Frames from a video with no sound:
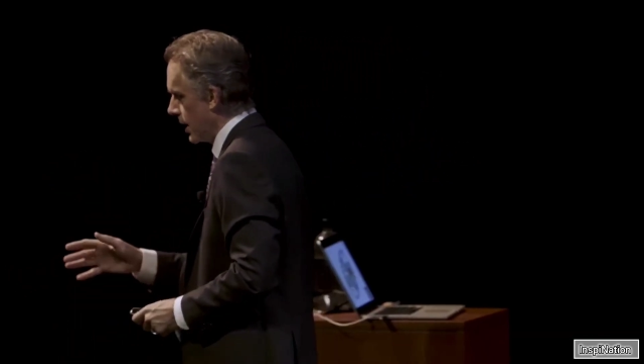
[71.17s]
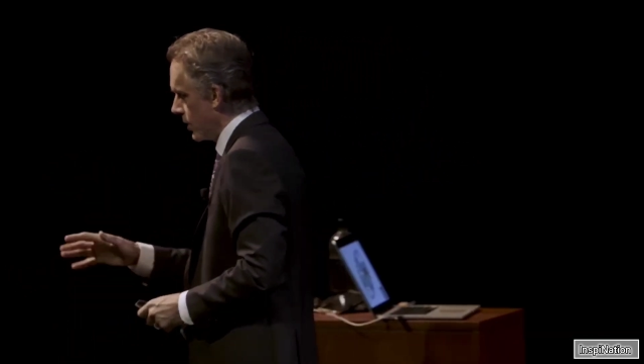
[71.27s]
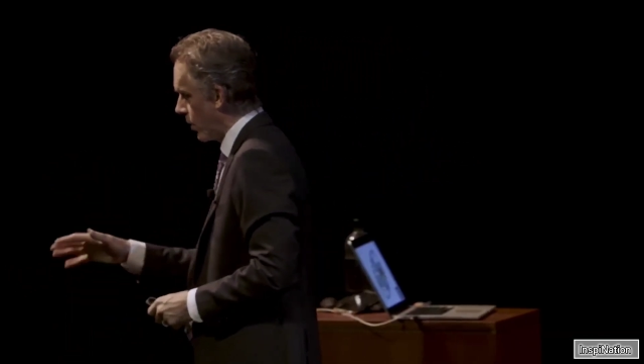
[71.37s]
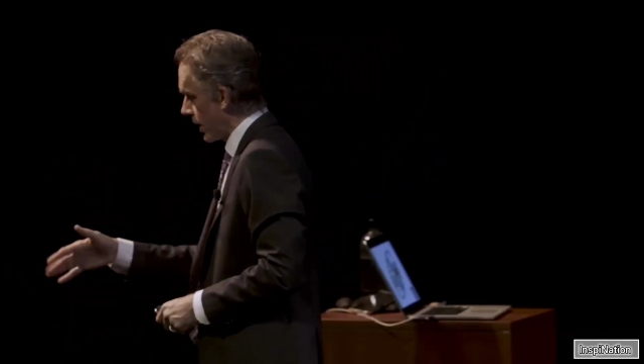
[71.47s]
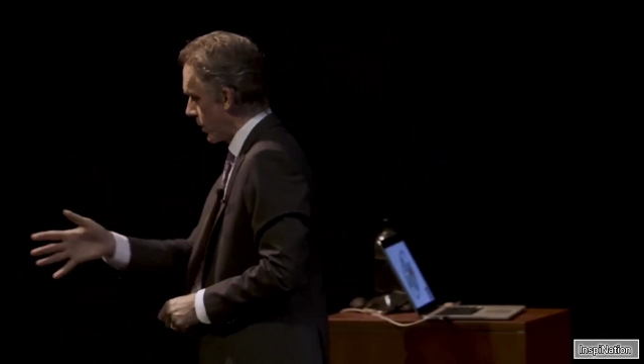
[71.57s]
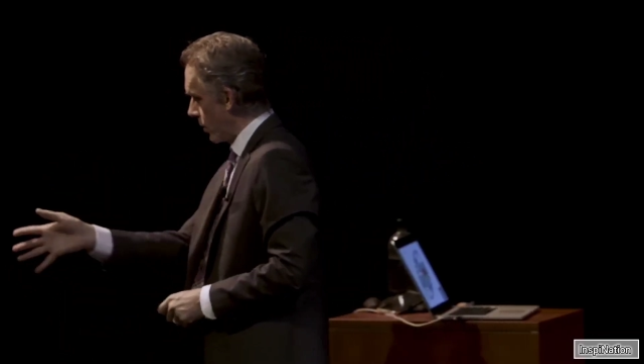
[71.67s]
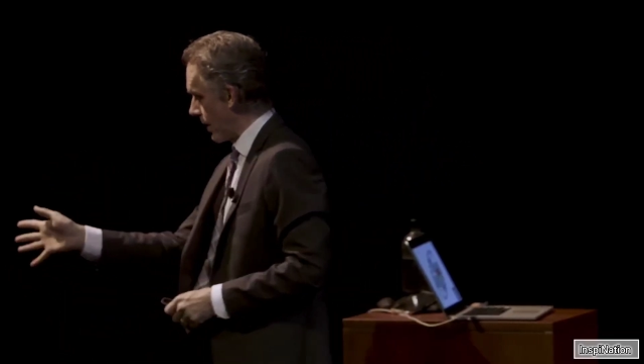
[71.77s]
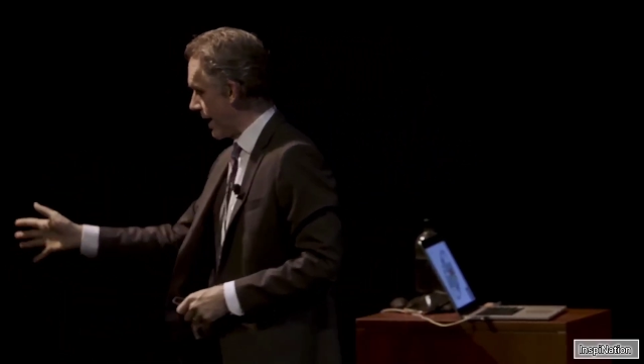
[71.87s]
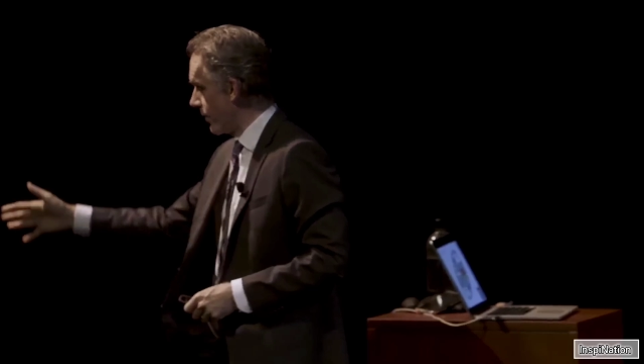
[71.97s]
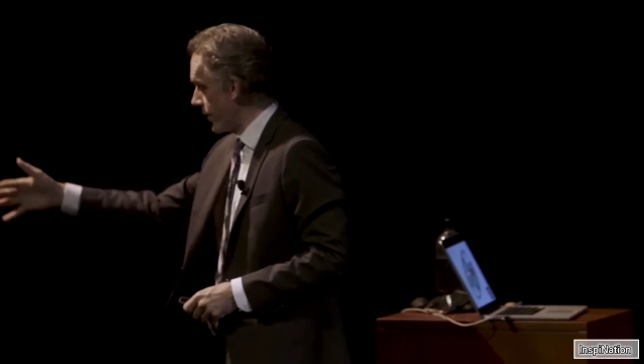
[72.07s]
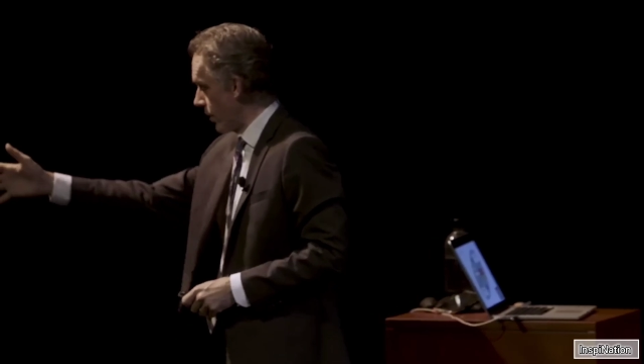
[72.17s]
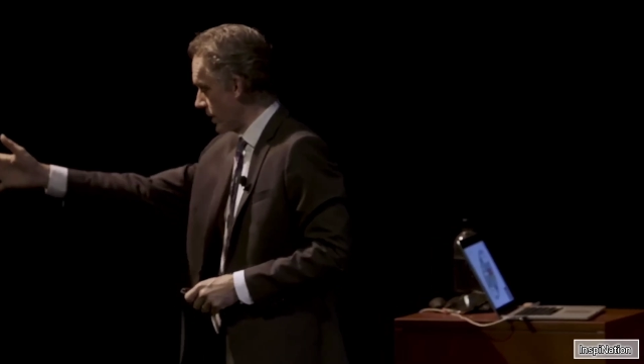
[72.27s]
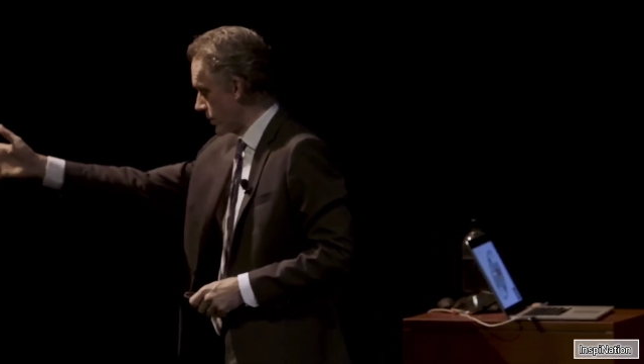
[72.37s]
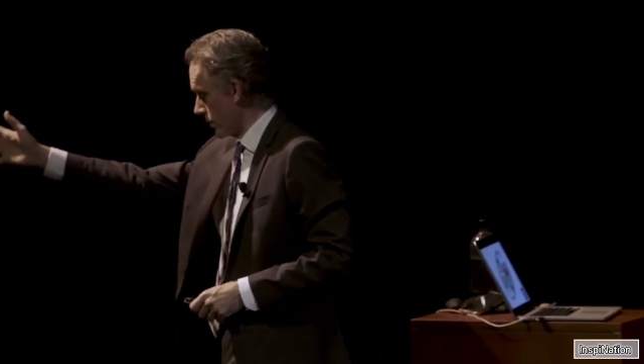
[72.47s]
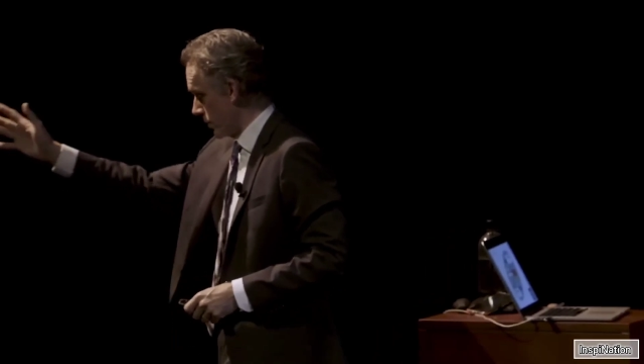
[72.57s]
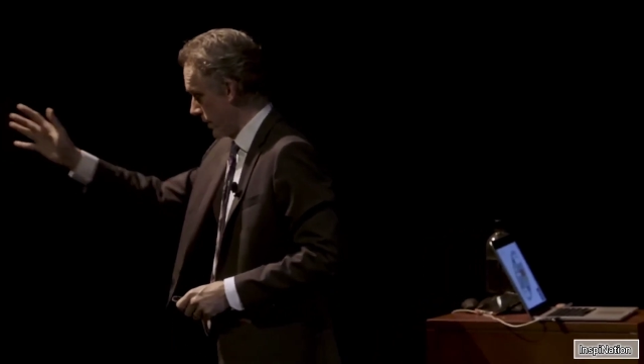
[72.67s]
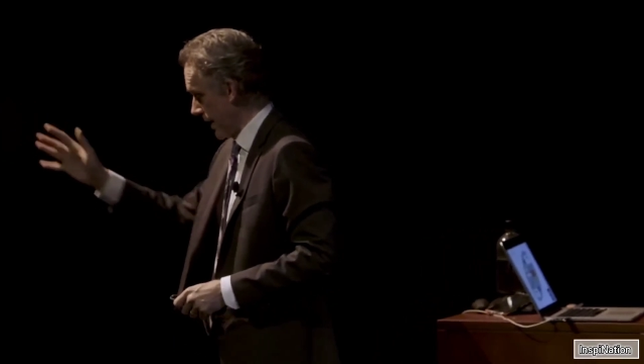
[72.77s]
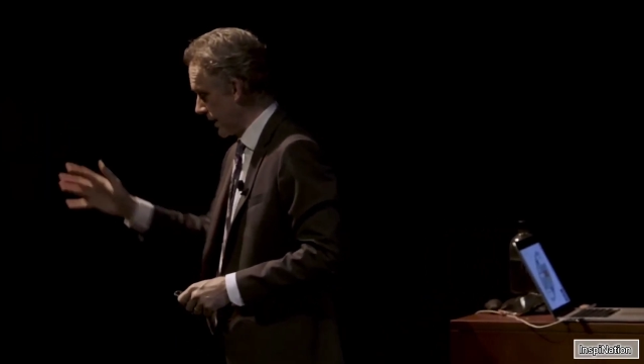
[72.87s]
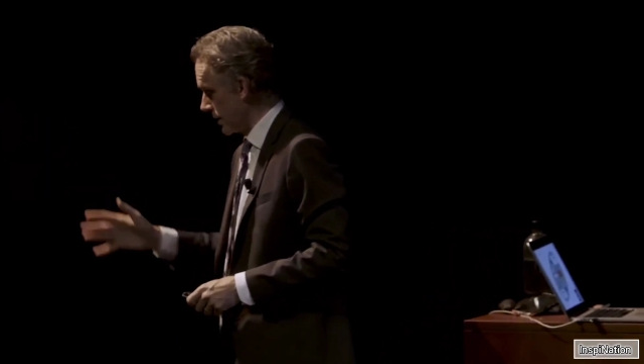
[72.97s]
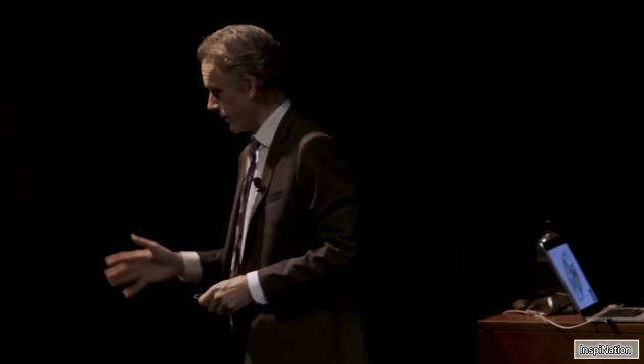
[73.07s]
You want to go around the not so good
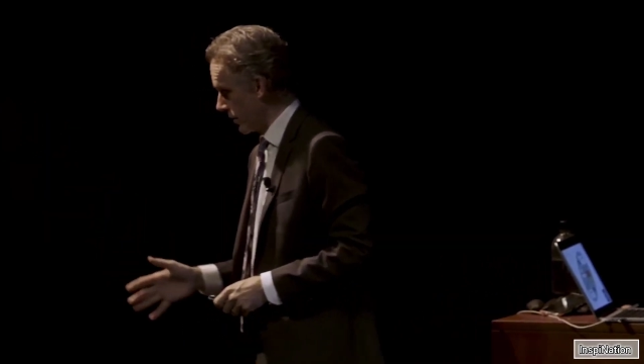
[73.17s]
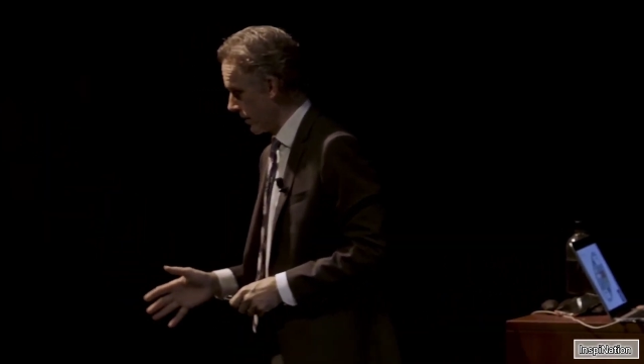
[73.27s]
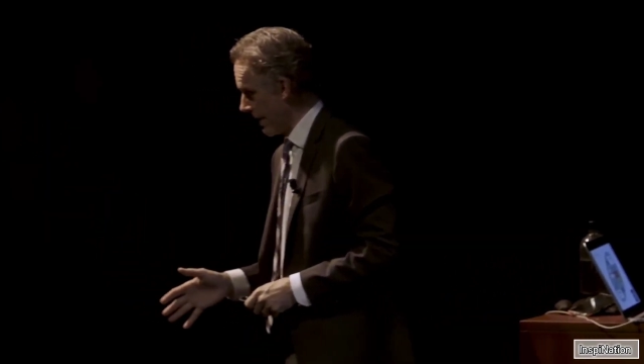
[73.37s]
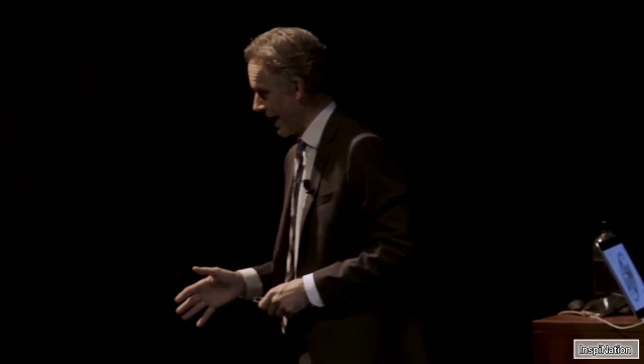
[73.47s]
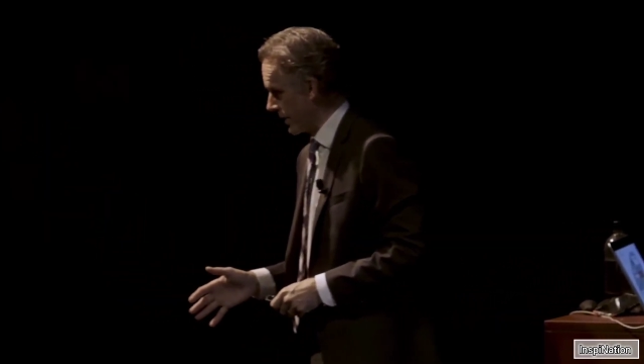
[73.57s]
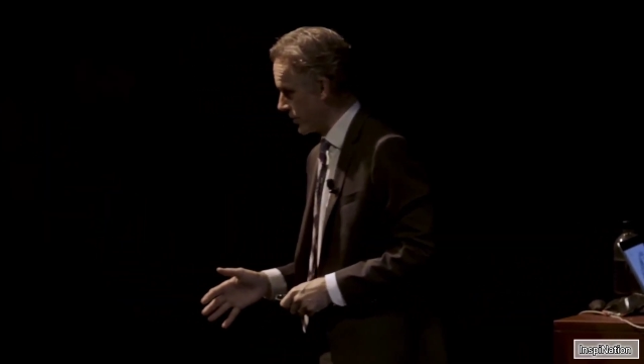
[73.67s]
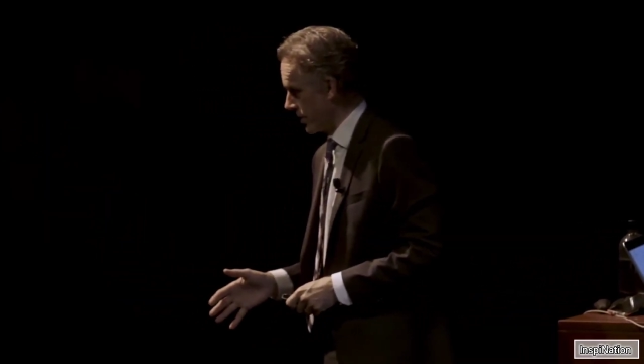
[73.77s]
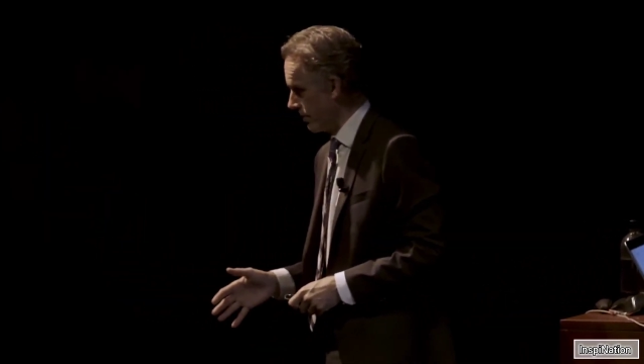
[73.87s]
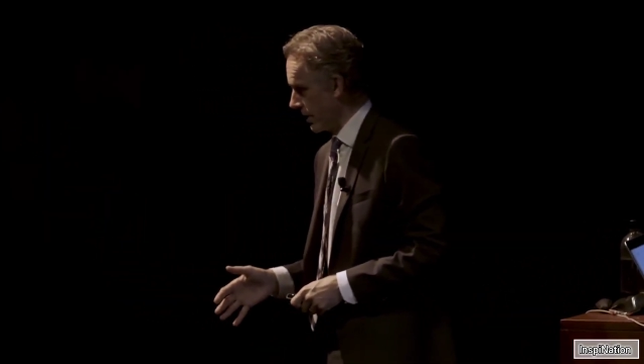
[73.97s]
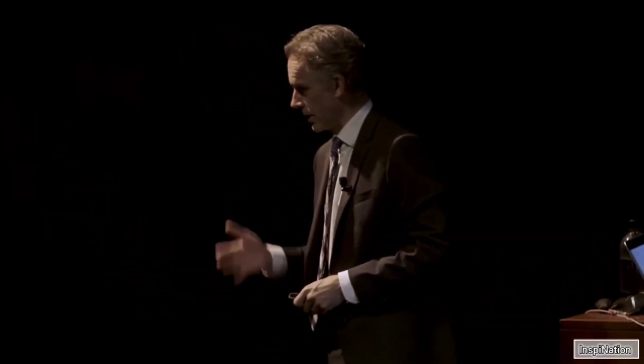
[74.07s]
things if you can manage them,